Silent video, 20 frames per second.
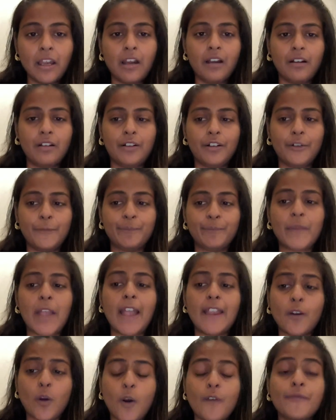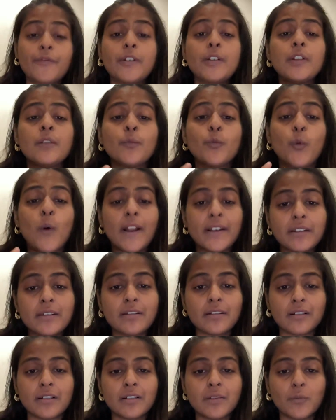I often
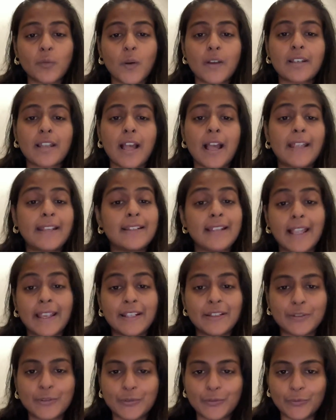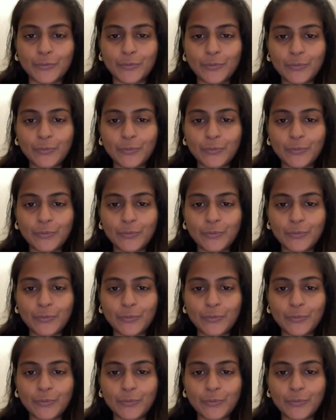wondered what I'd like to do.